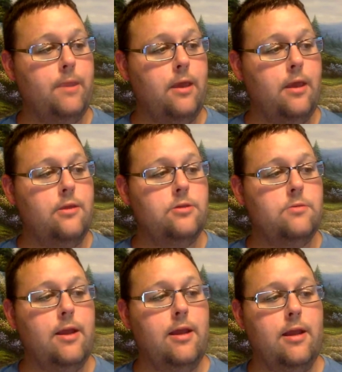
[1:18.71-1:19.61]
This will make
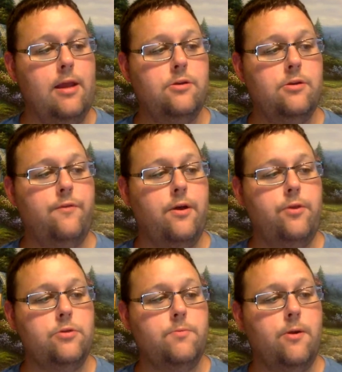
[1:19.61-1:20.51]
it easier to fold
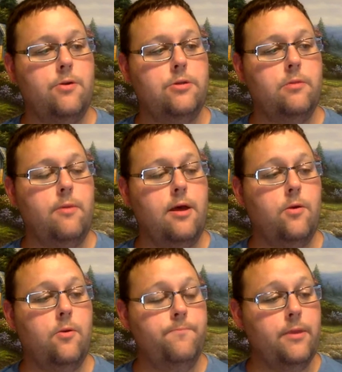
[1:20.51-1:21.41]
those parts of the model,